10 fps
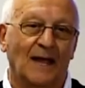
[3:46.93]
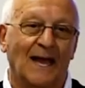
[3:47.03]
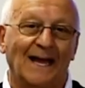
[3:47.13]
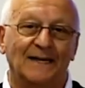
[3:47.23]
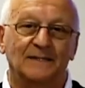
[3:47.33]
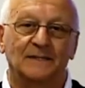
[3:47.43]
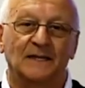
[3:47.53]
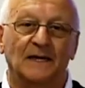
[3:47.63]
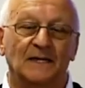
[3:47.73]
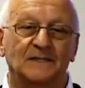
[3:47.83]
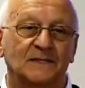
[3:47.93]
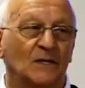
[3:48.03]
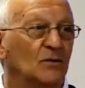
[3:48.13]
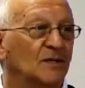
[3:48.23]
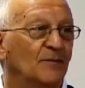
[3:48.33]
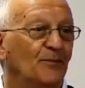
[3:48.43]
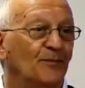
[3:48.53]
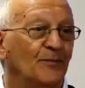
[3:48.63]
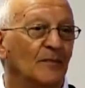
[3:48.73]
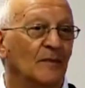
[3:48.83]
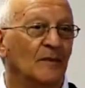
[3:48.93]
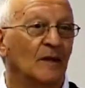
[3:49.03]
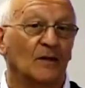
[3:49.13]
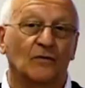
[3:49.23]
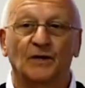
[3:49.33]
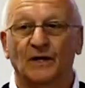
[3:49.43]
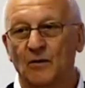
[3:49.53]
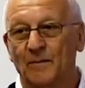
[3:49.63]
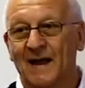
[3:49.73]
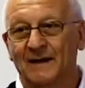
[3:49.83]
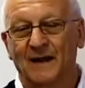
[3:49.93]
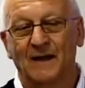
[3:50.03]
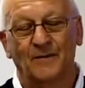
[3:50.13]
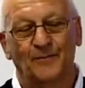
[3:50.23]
and then I told him, "You've got to go back now."